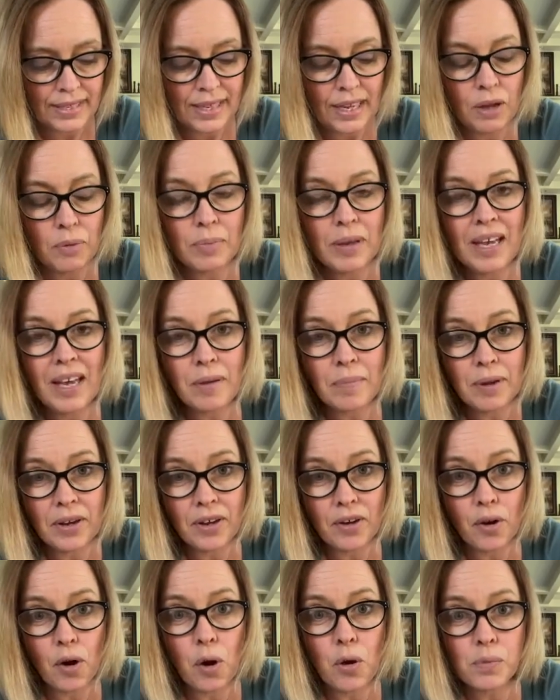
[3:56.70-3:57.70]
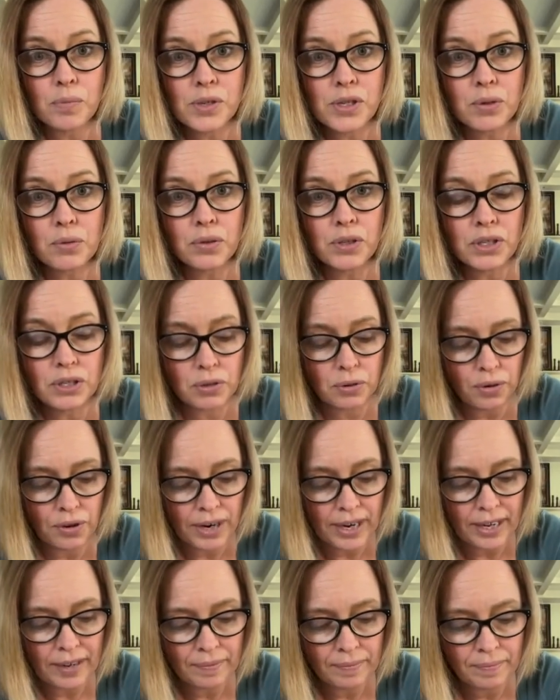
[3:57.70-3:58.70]
Tell me about your homeschool
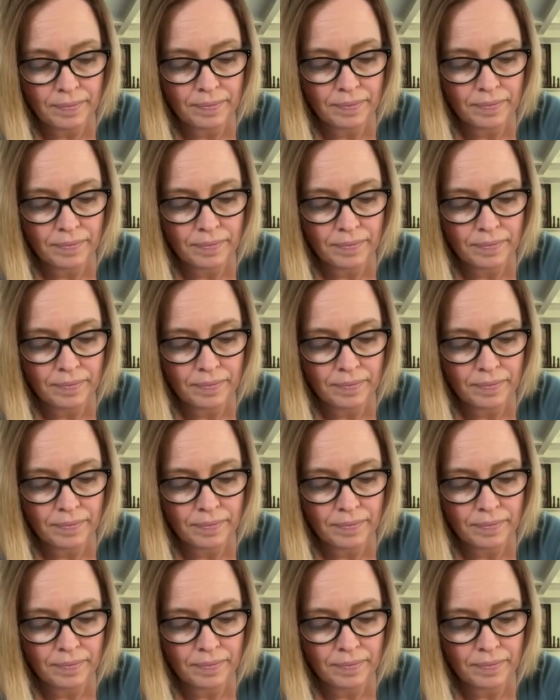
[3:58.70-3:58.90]
story